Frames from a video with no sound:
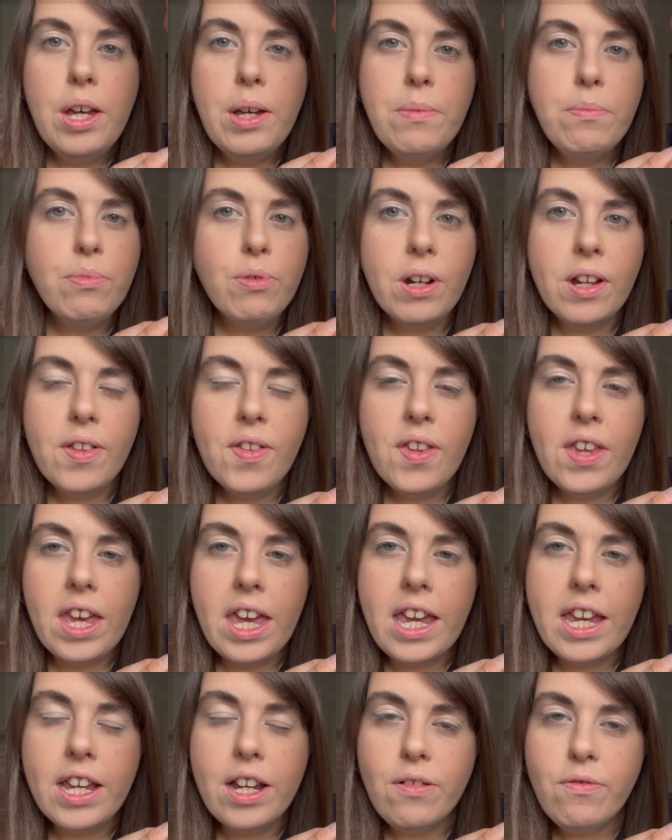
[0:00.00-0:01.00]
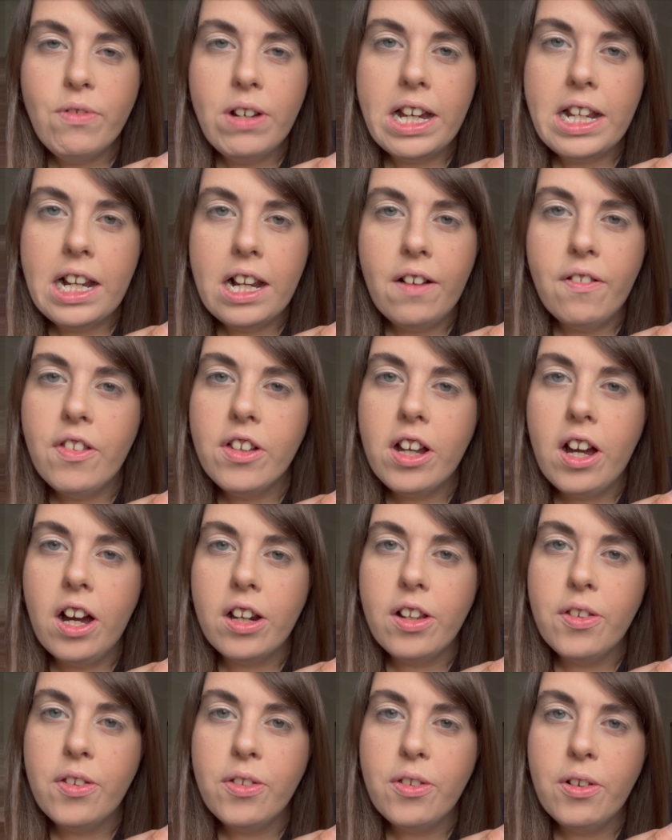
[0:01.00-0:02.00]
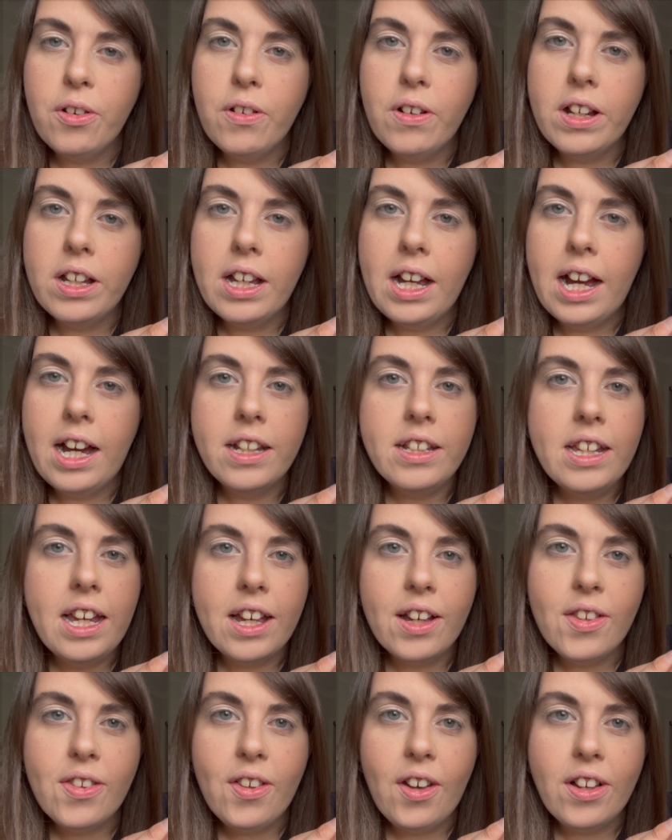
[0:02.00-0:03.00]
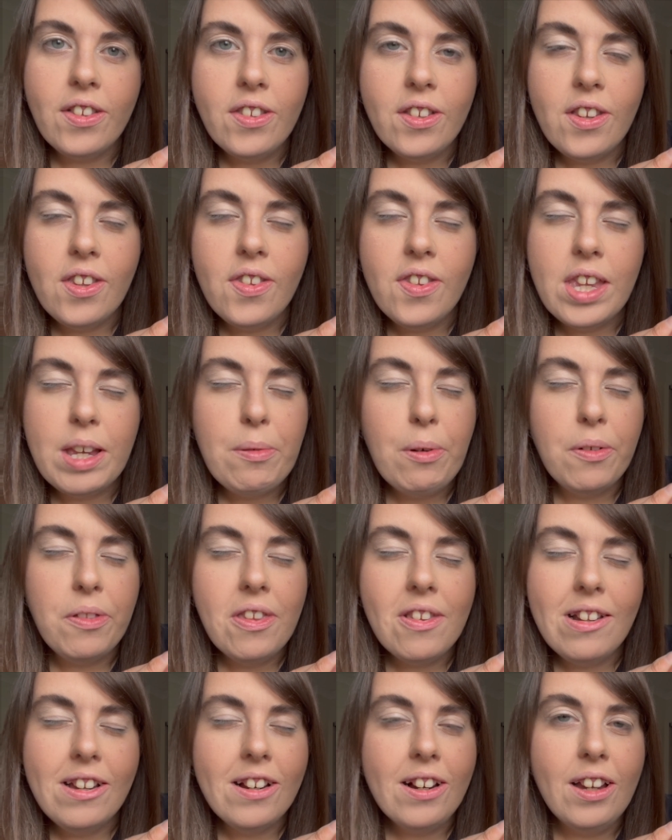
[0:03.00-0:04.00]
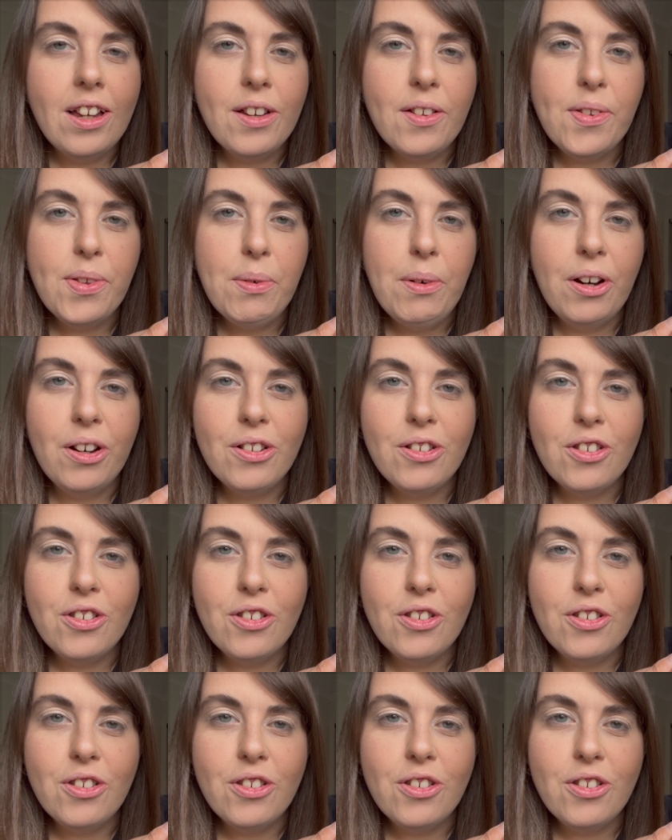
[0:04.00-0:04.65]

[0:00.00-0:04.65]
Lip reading: pretty, really love the colour story, and yeah, excited to see what these look like swatched.